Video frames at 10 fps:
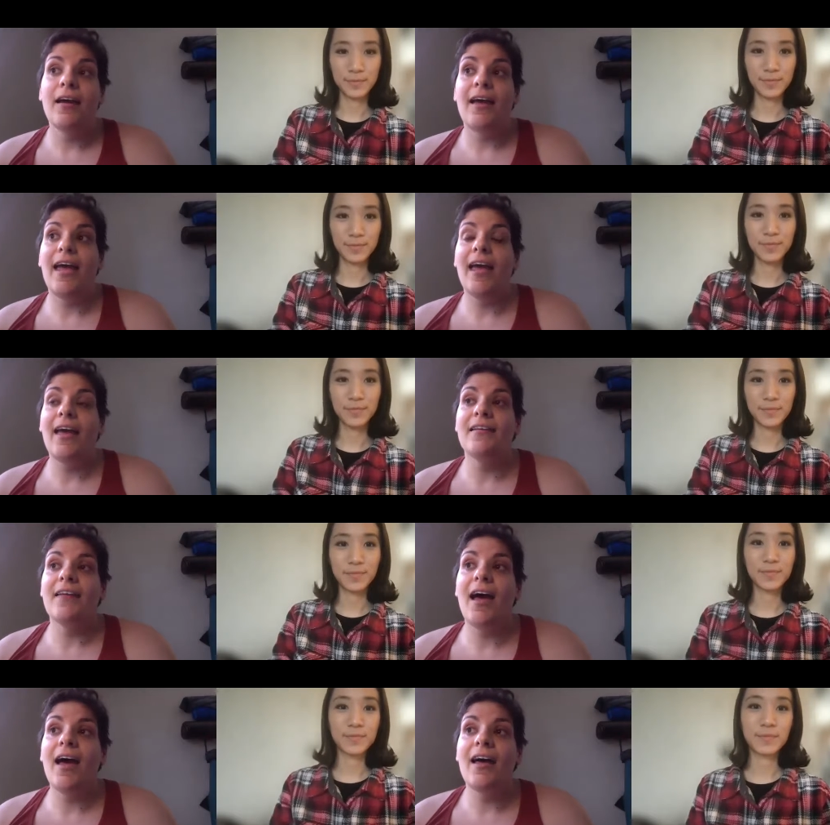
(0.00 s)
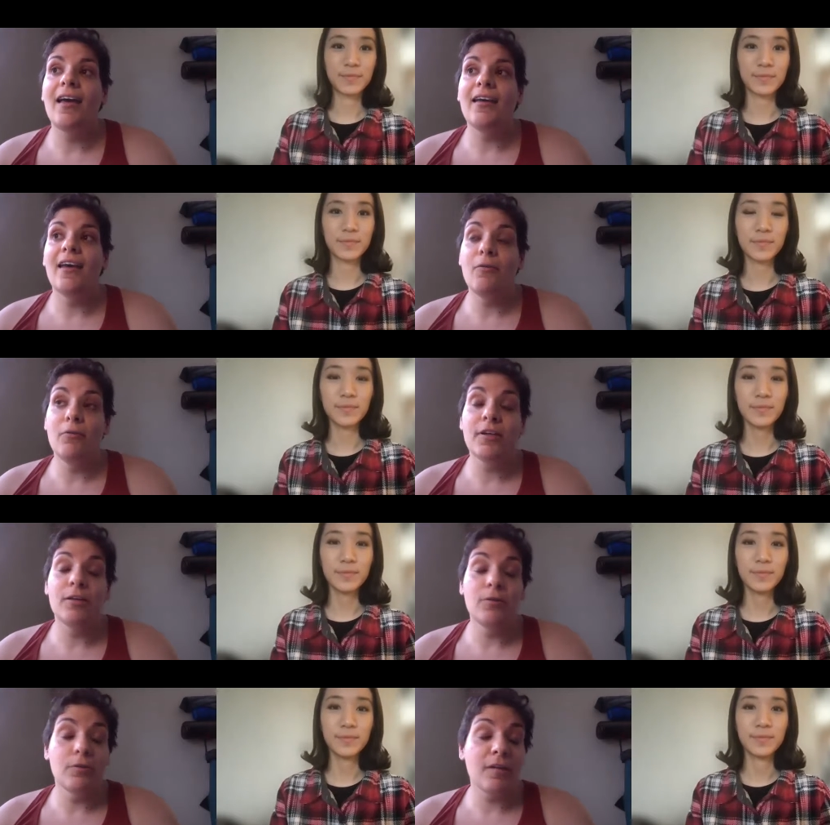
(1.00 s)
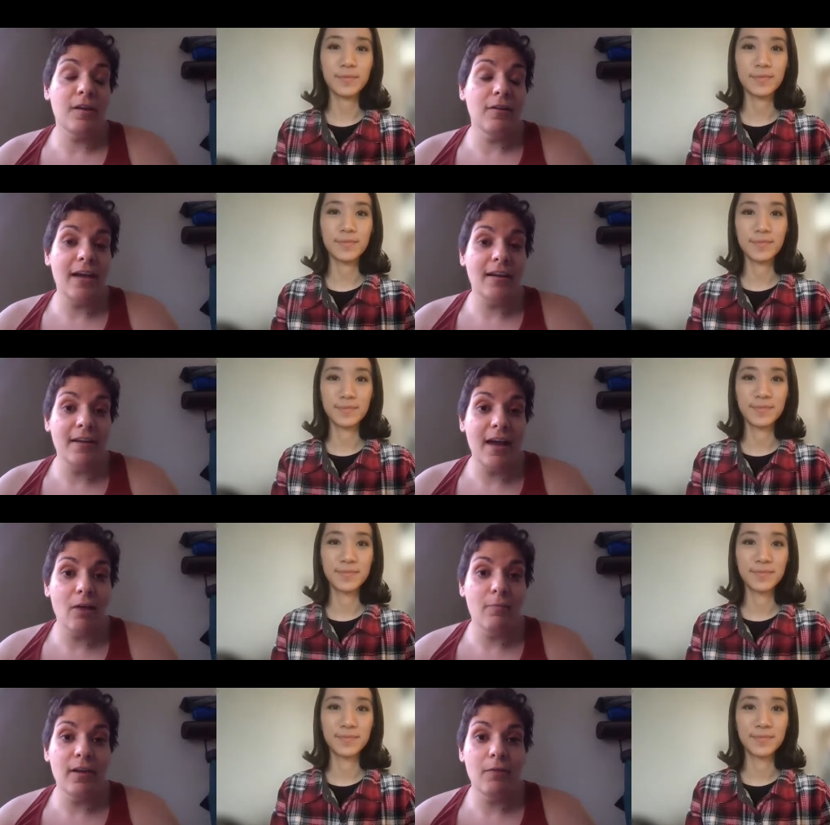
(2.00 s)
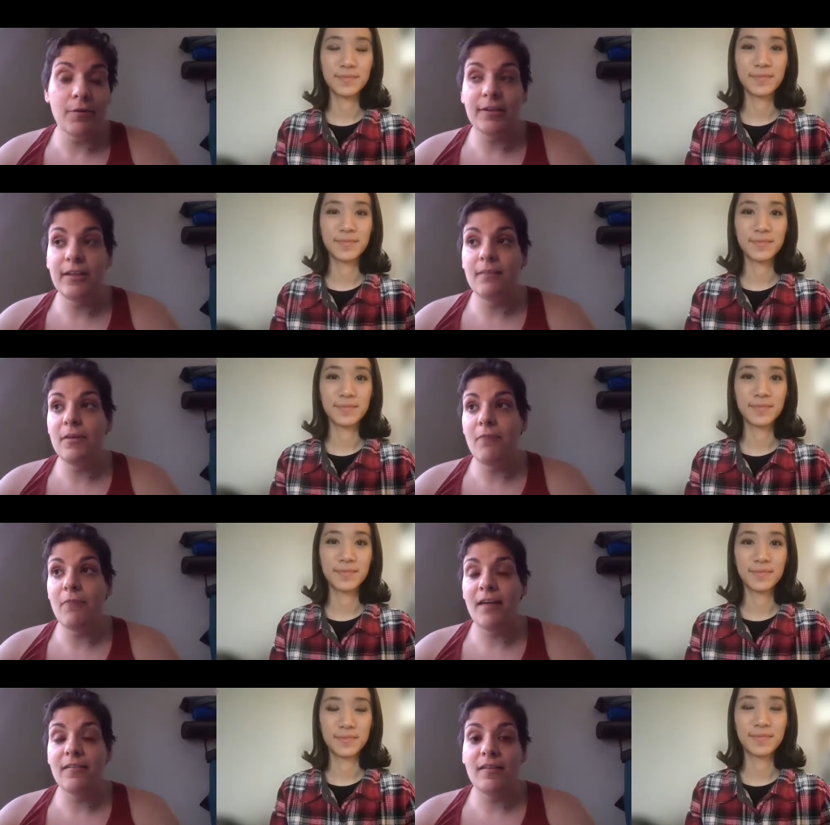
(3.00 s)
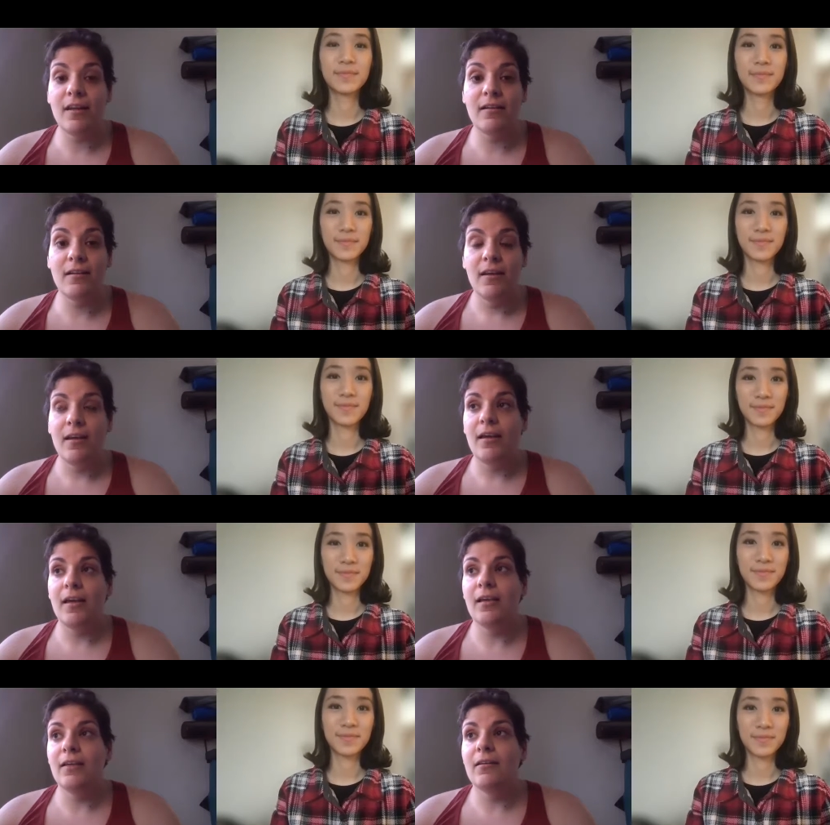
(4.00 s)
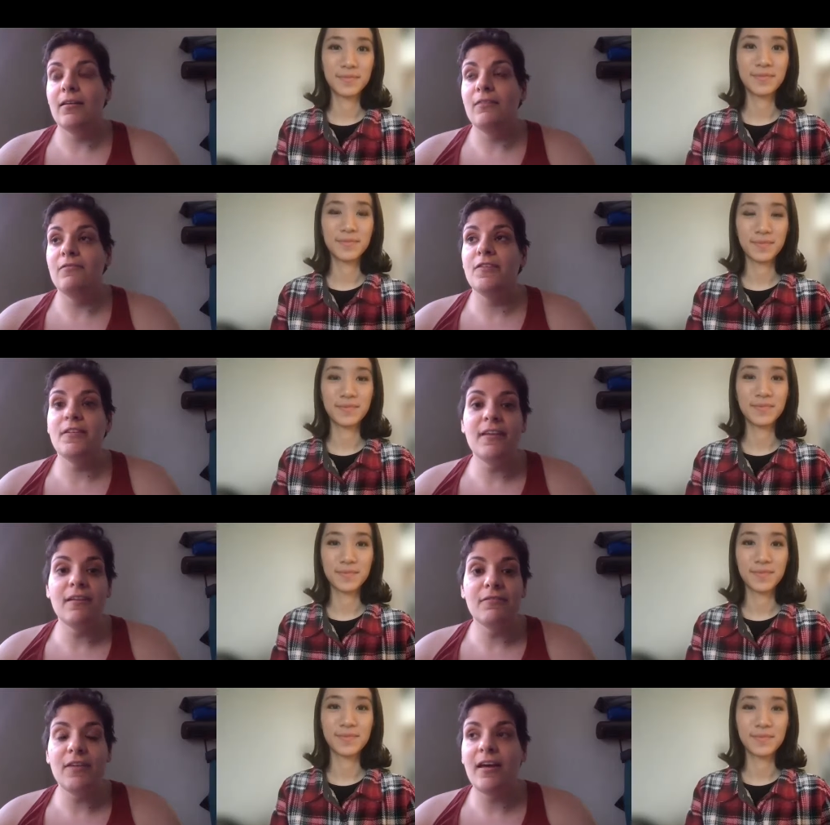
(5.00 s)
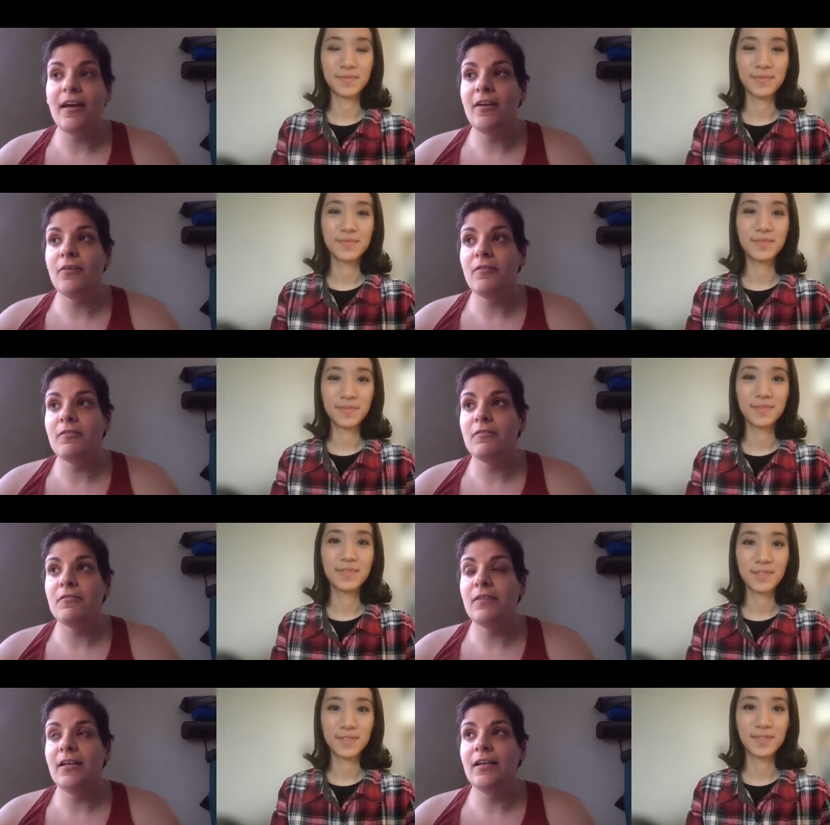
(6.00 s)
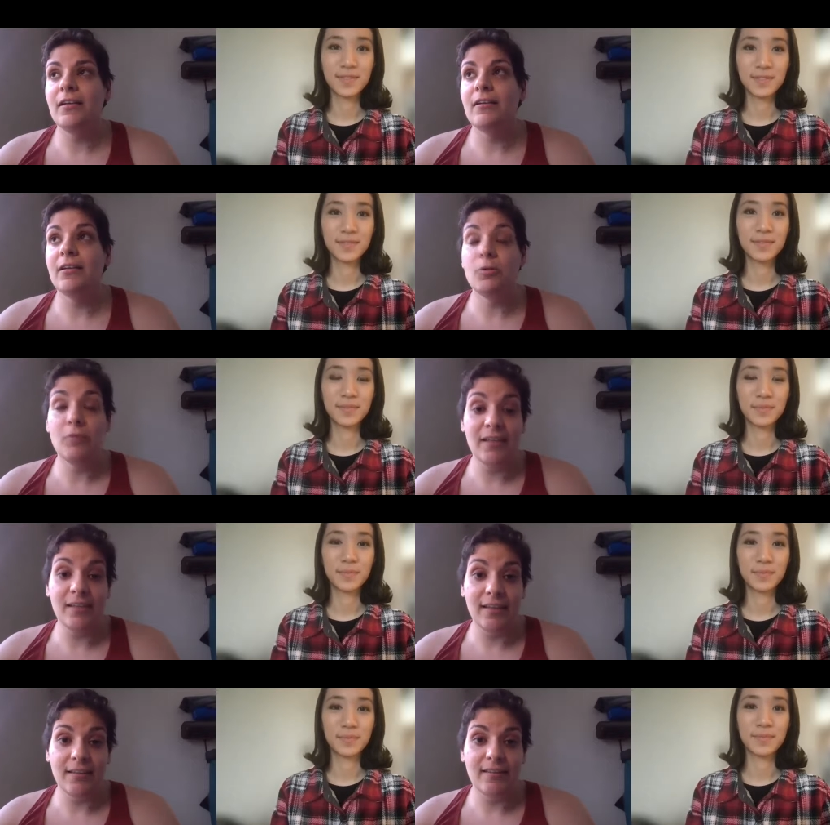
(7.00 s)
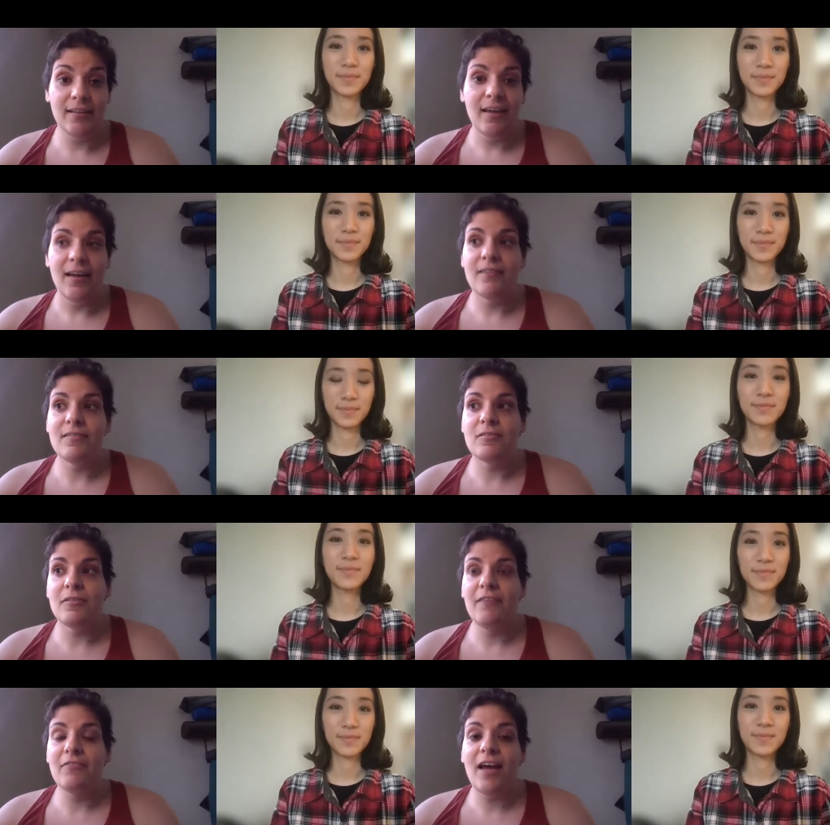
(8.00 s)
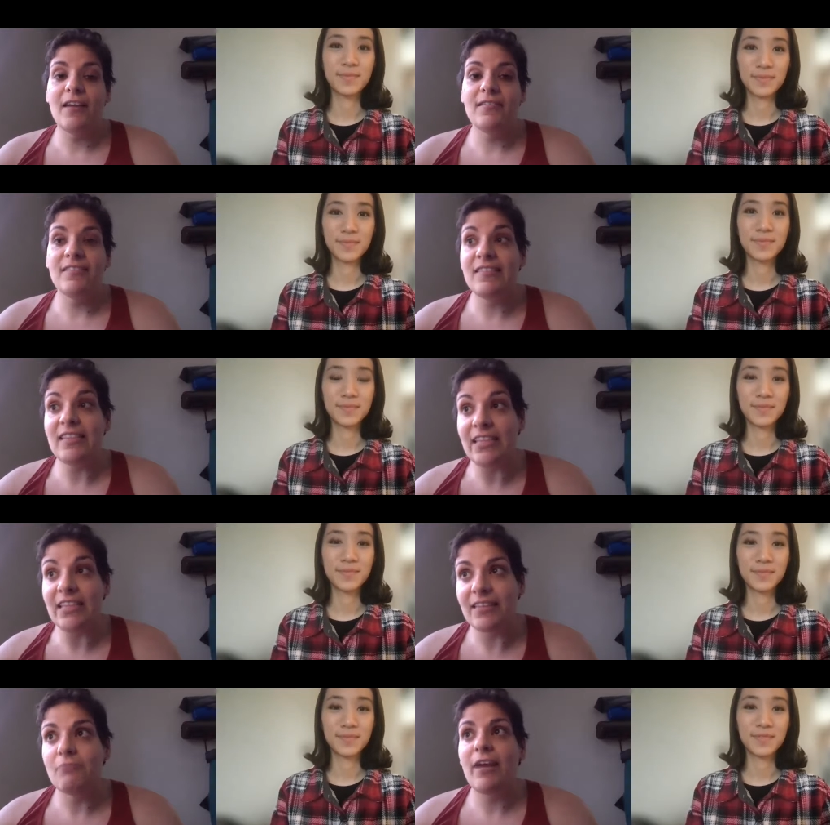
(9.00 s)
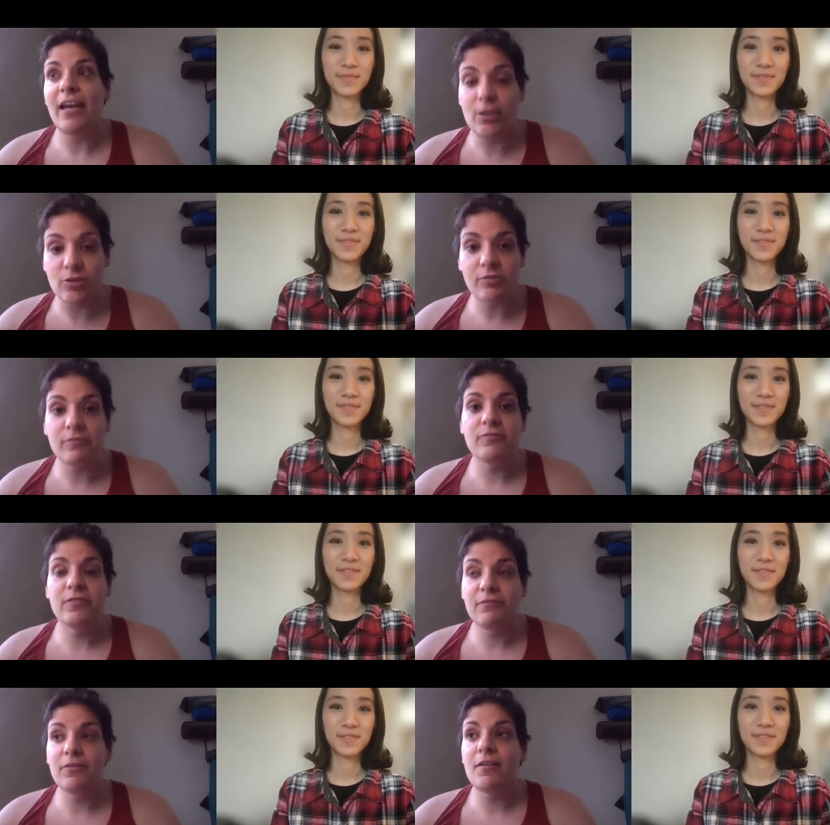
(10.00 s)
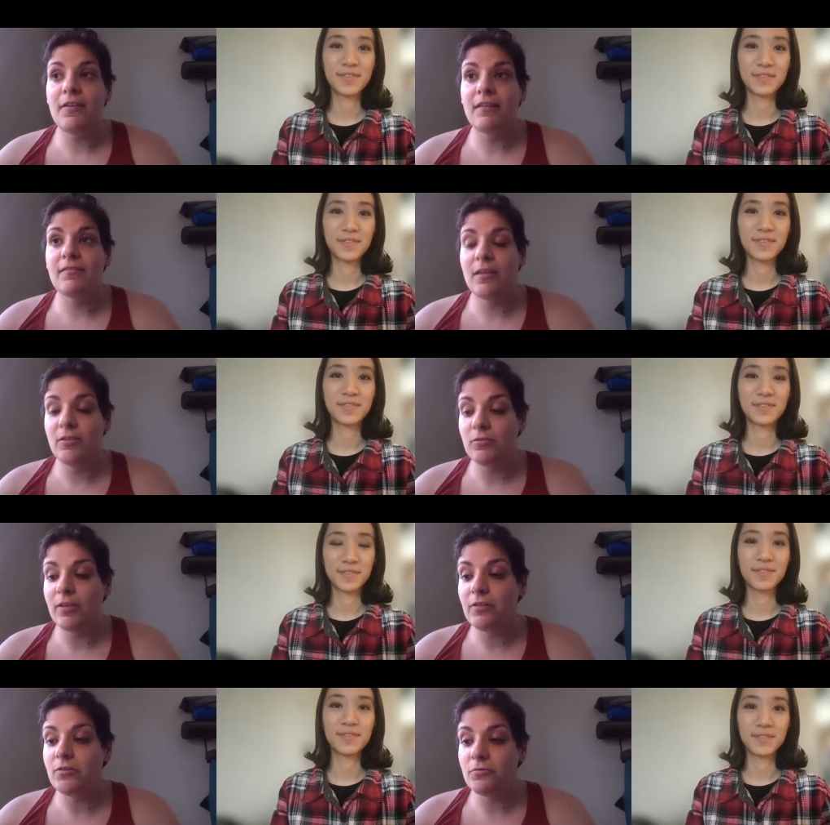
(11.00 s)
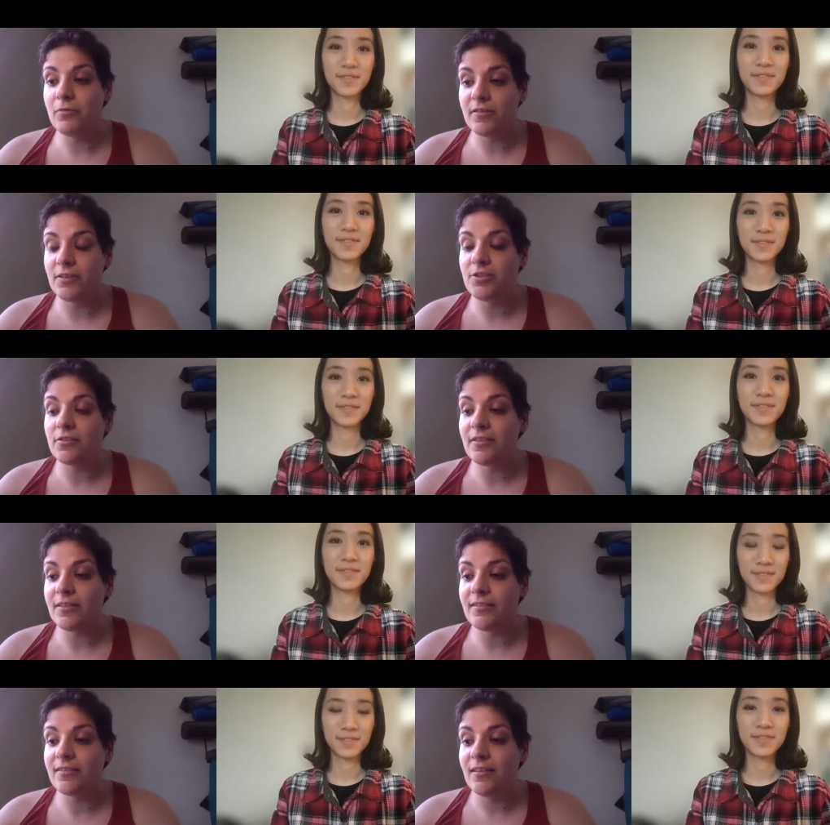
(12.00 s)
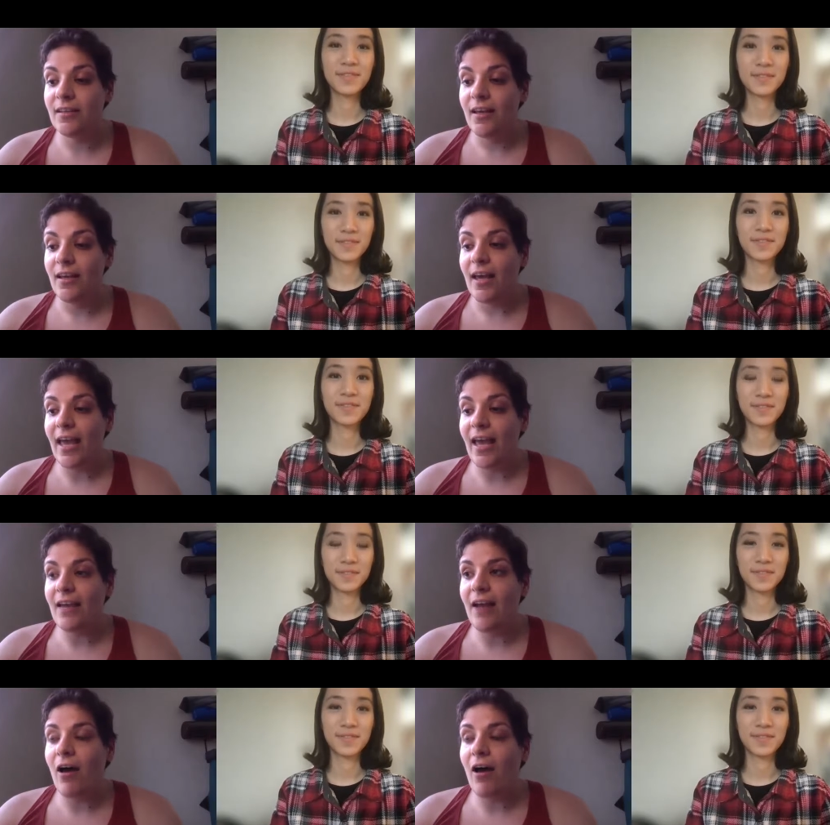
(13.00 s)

Speaker 1: And I, I work in North Carolina now, but I worked in the Midwest and in, in Philadelphia and also in New England. And so I've kind of seen the range of different things that you can do as a journalist. And